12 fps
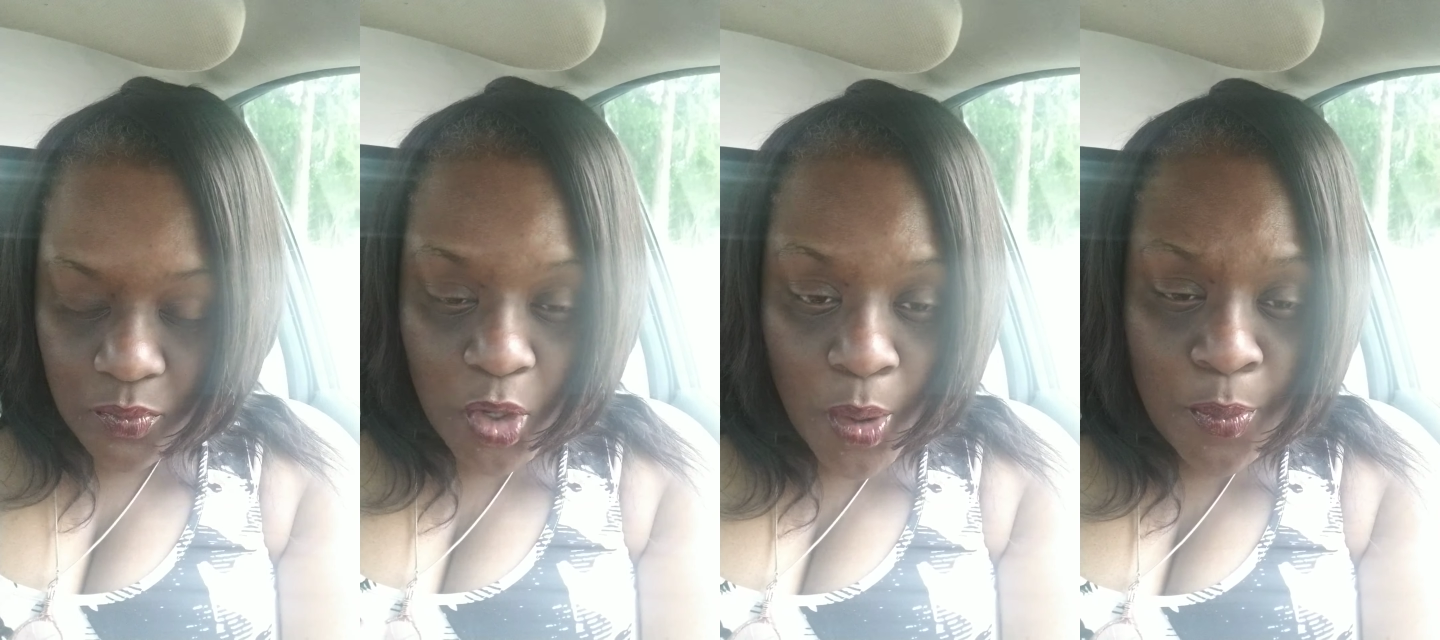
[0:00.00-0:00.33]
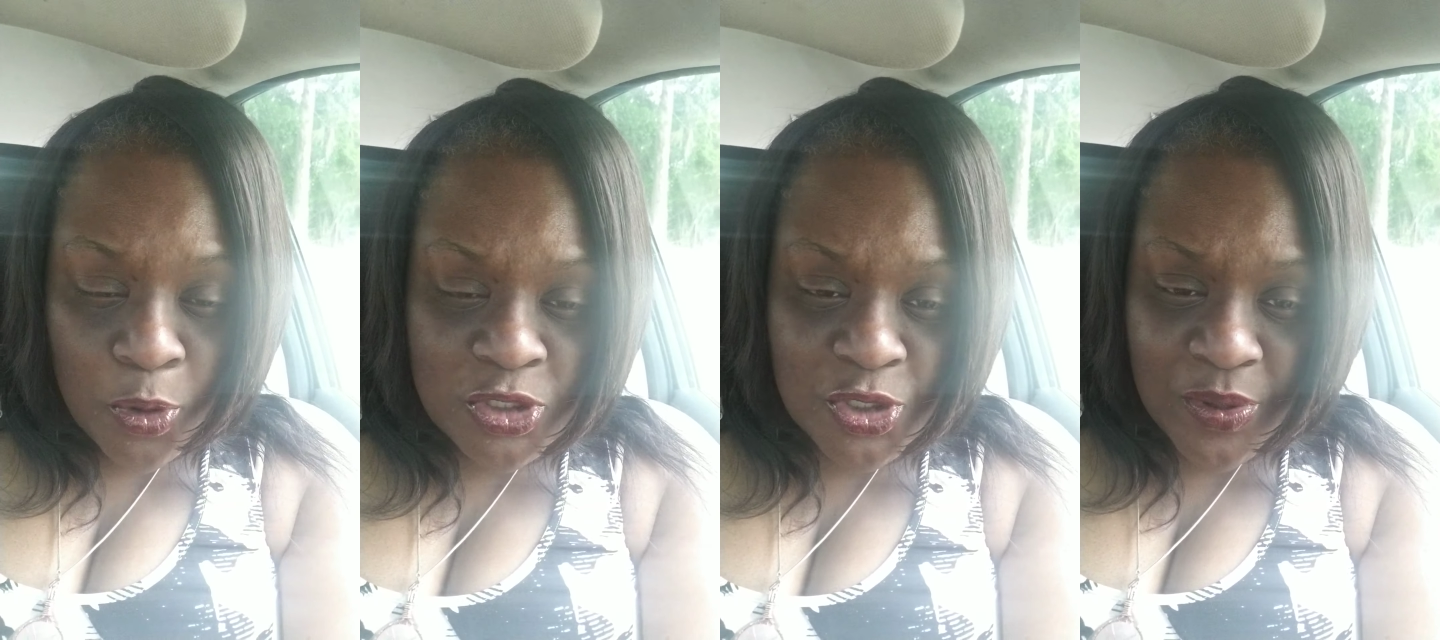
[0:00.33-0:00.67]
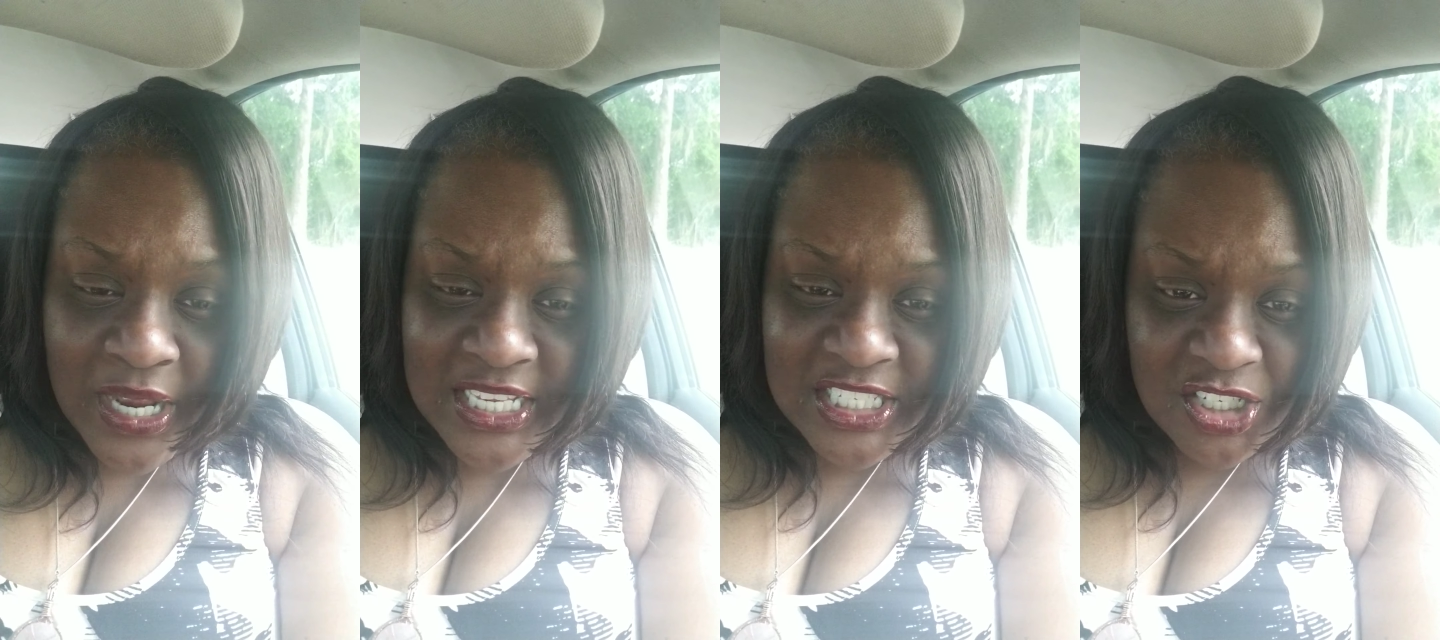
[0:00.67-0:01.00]

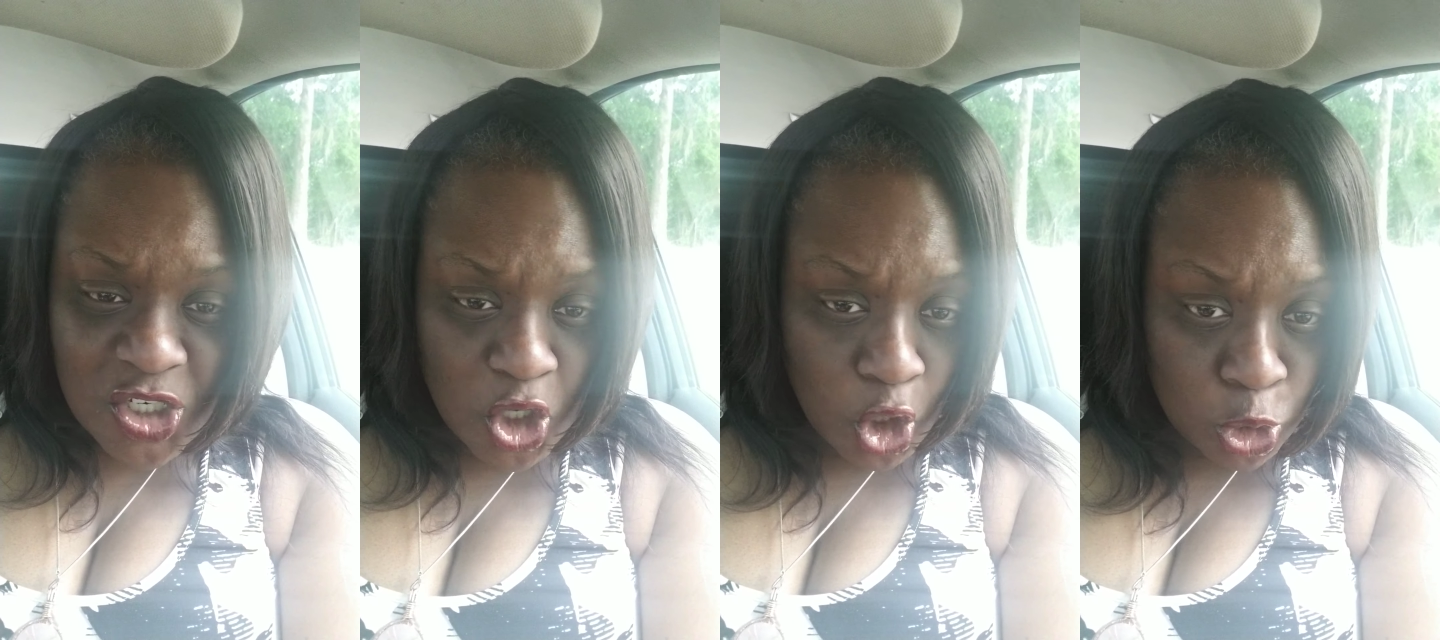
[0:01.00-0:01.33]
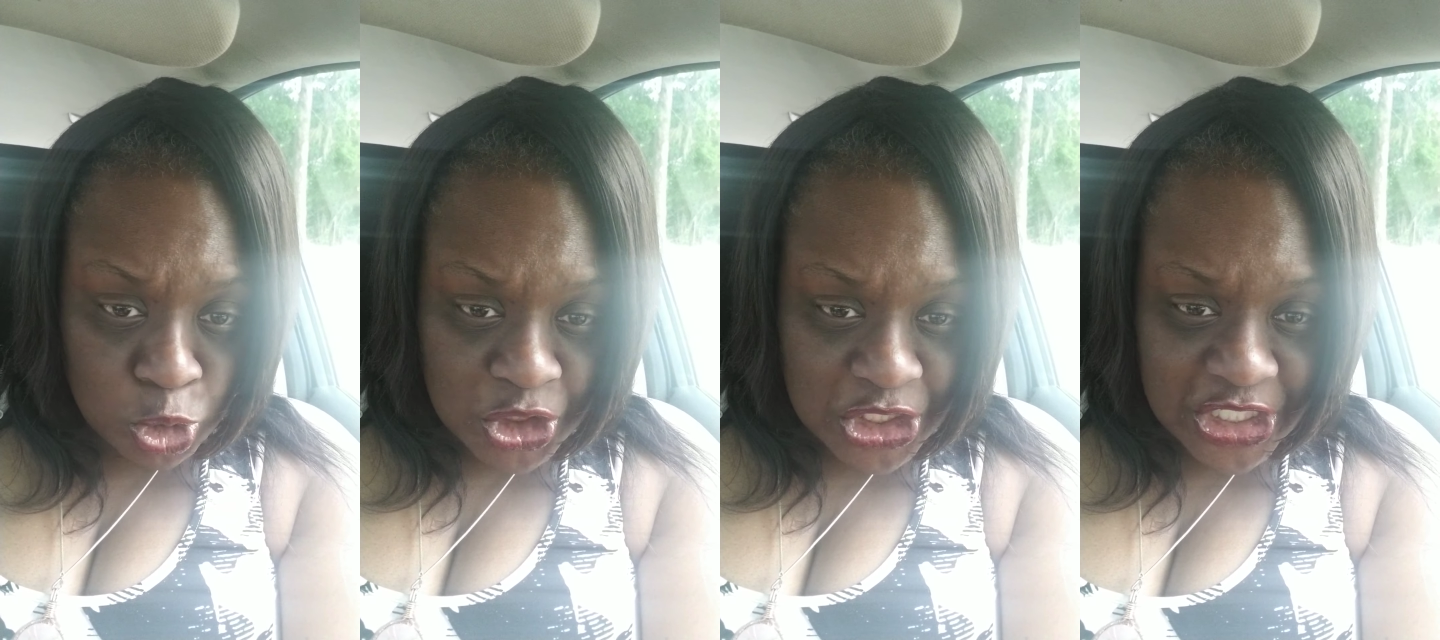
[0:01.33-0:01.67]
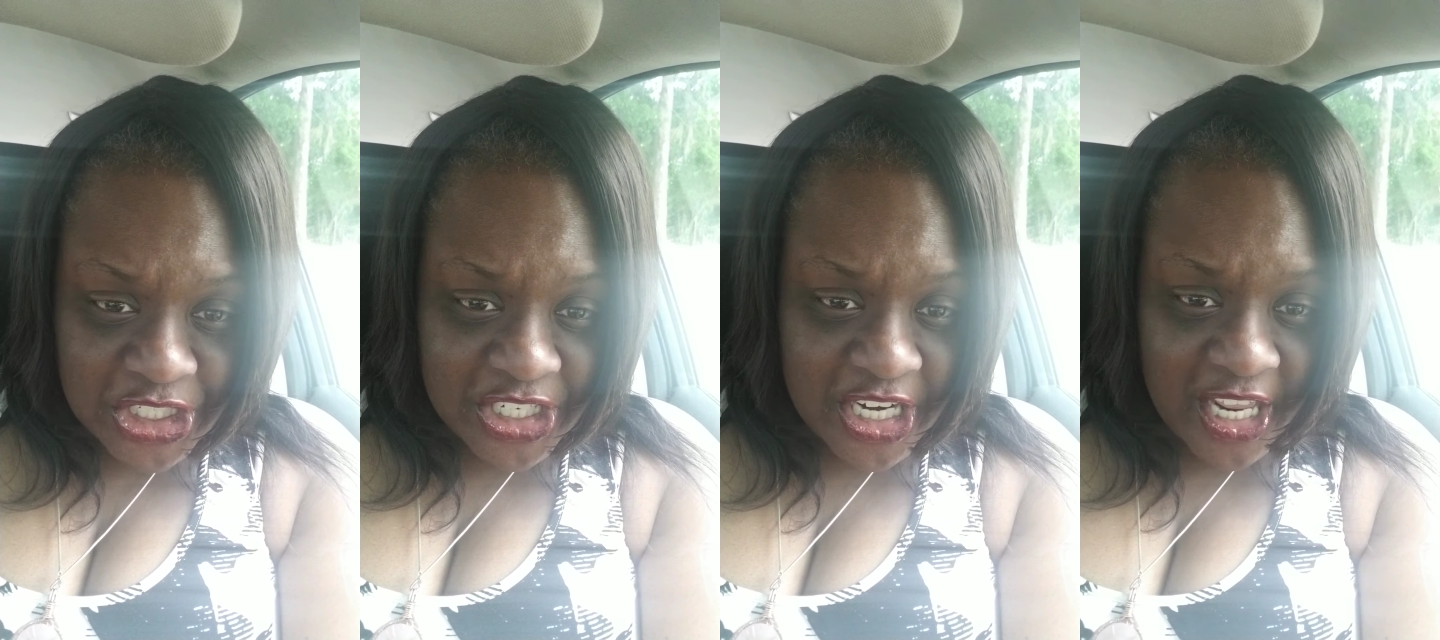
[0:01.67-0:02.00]
moisturizer, lotion,